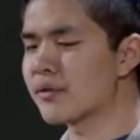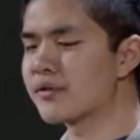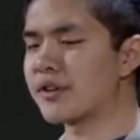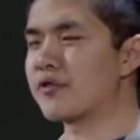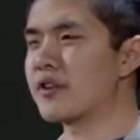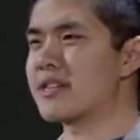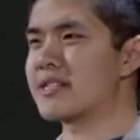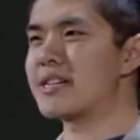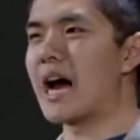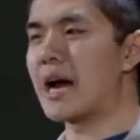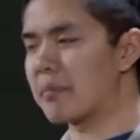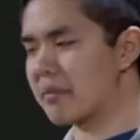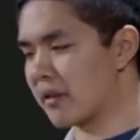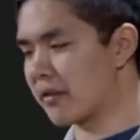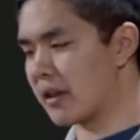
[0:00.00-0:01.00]
of different
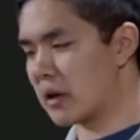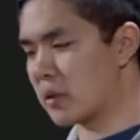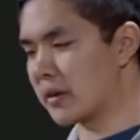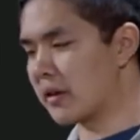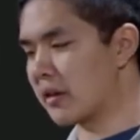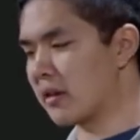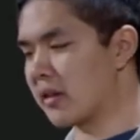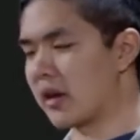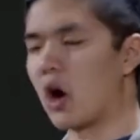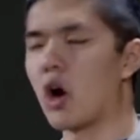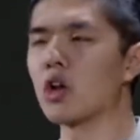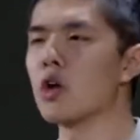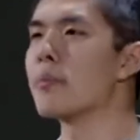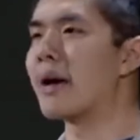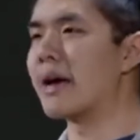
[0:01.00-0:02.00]
types of sequences that
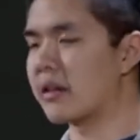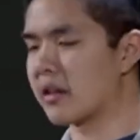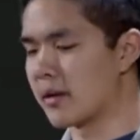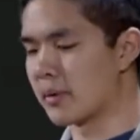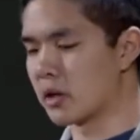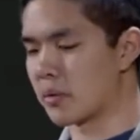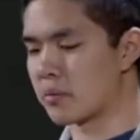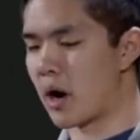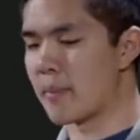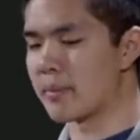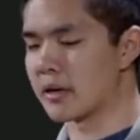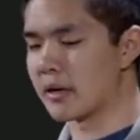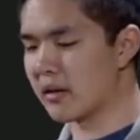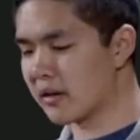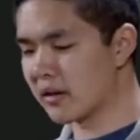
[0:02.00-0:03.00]
all obey similar
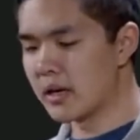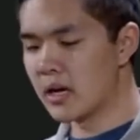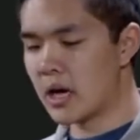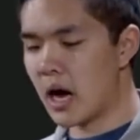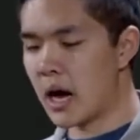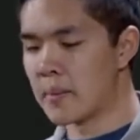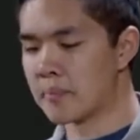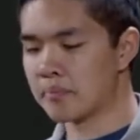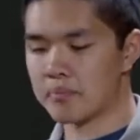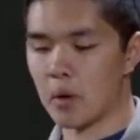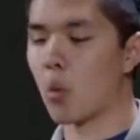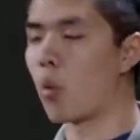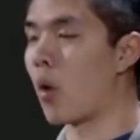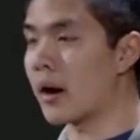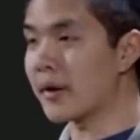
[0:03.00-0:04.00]
properties.
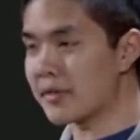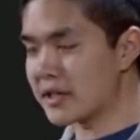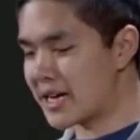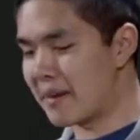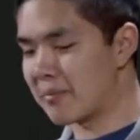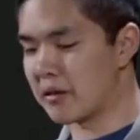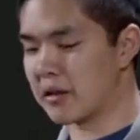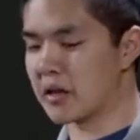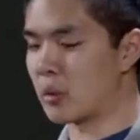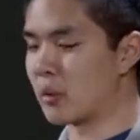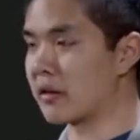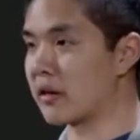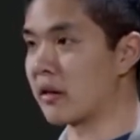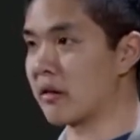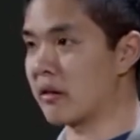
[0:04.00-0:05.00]
But one of the types of
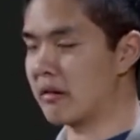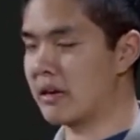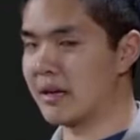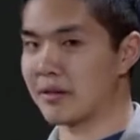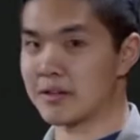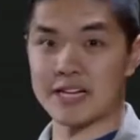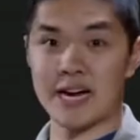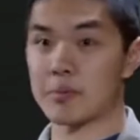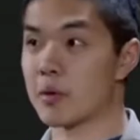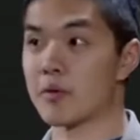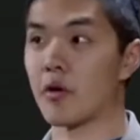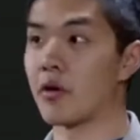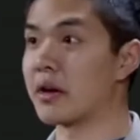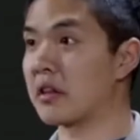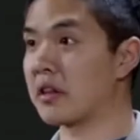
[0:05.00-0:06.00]
sequences is a type we've
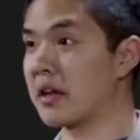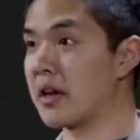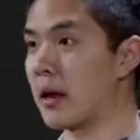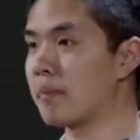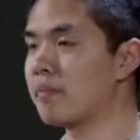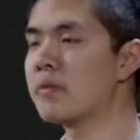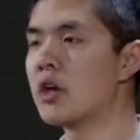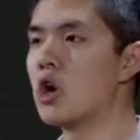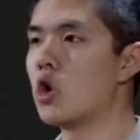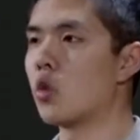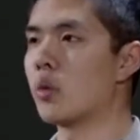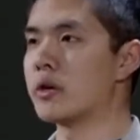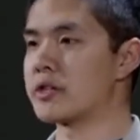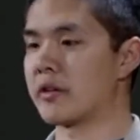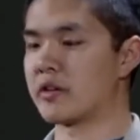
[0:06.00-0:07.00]
already seen,
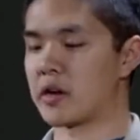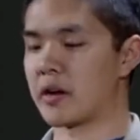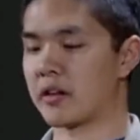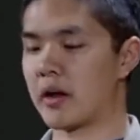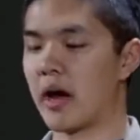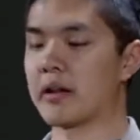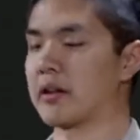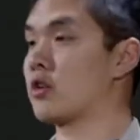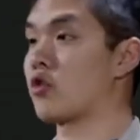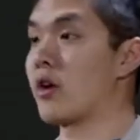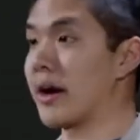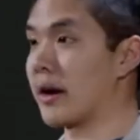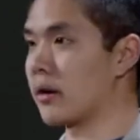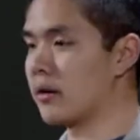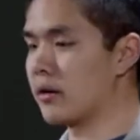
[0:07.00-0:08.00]
which is just a
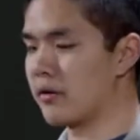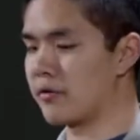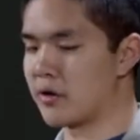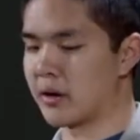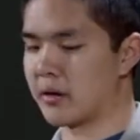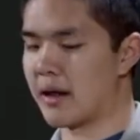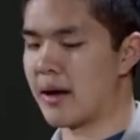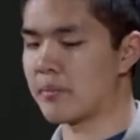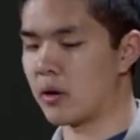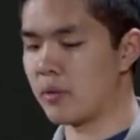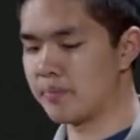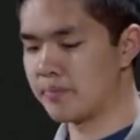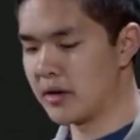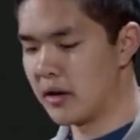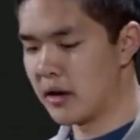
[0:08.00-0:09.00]
string, for example.
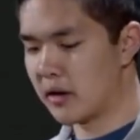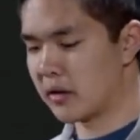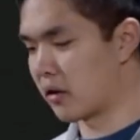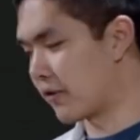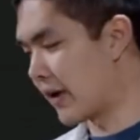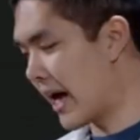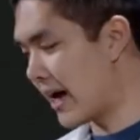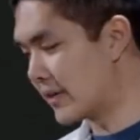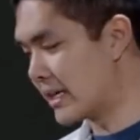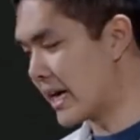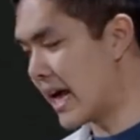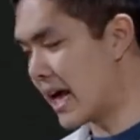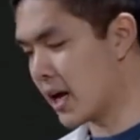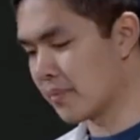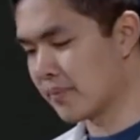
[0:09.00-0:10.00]
So if I have a
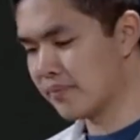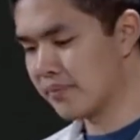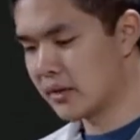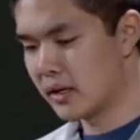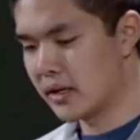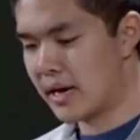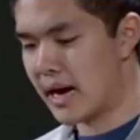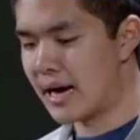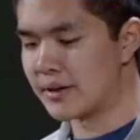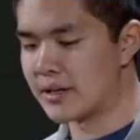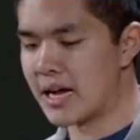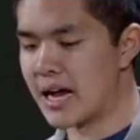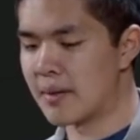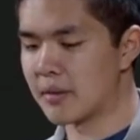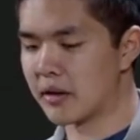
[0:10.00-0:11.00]
name, and the
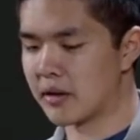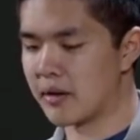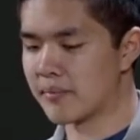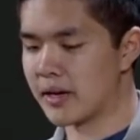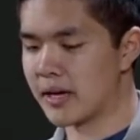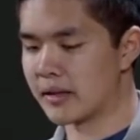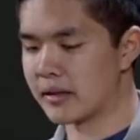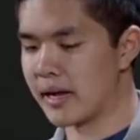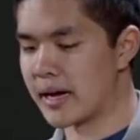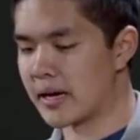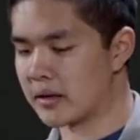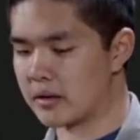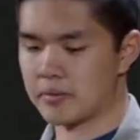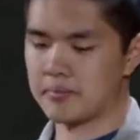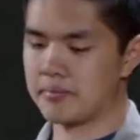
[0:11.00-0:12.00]
name is something
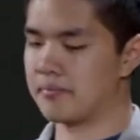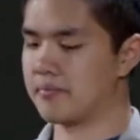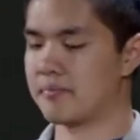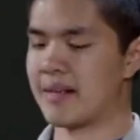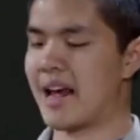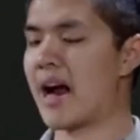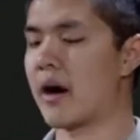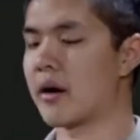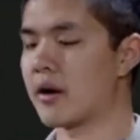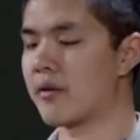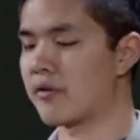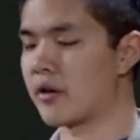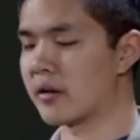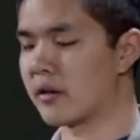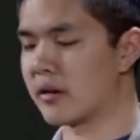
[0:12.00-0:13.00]
like Harry,
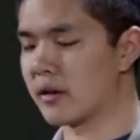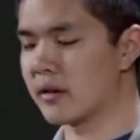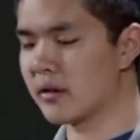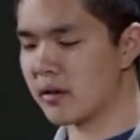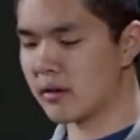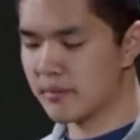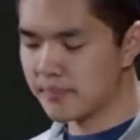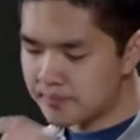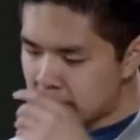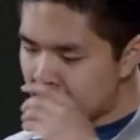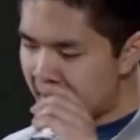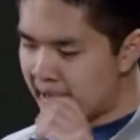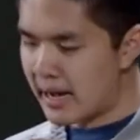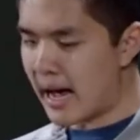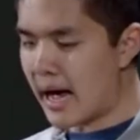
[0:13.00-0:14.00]
for instance,
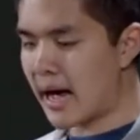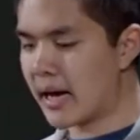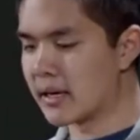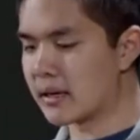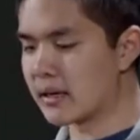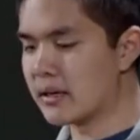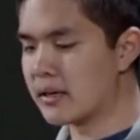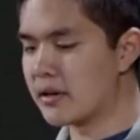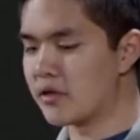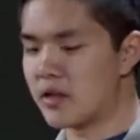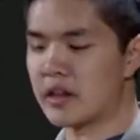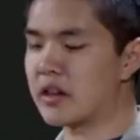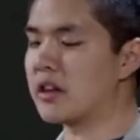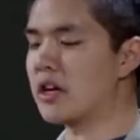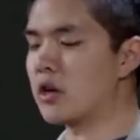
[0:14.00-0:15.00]
and
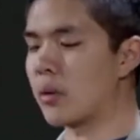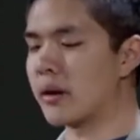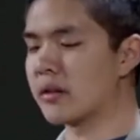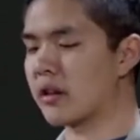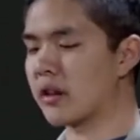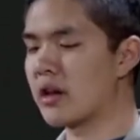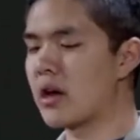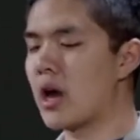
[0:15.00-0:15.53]
this sequence